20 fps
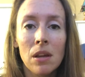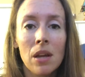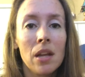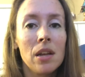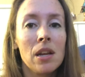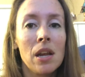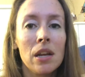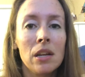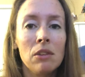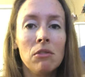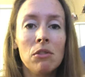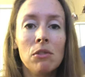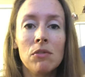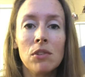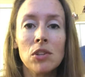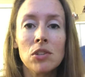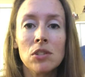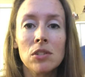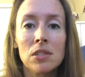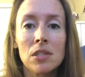and any
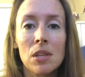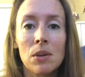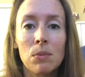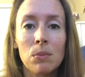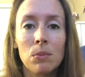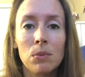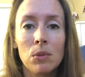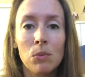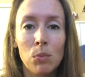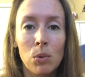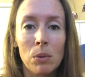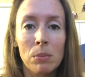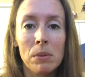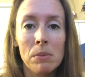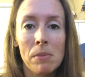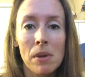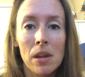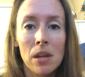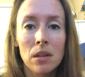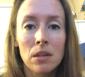revisions that will be
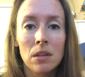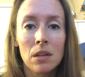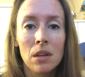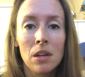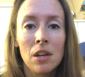made.